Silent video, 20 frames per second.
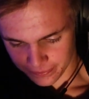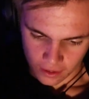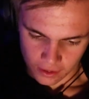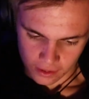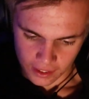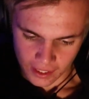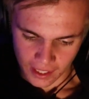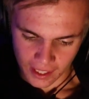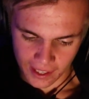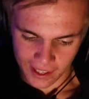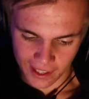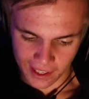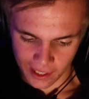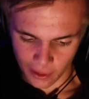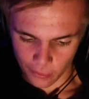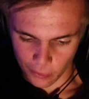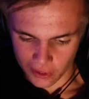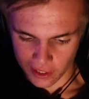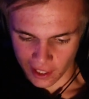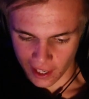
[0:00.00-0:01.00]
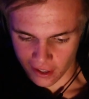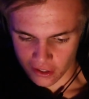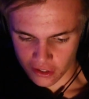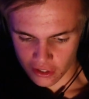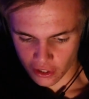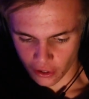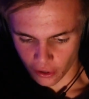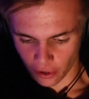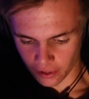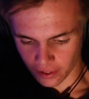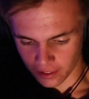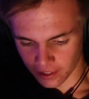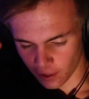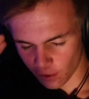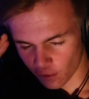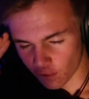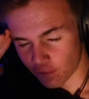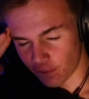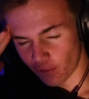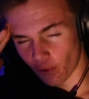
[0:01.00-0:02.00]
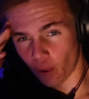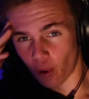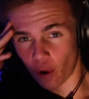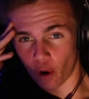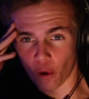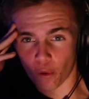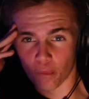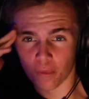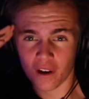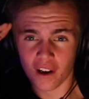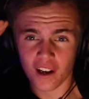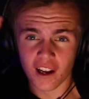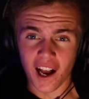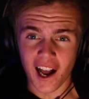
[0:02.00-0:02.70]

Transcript: Yeah, we actually got an inform.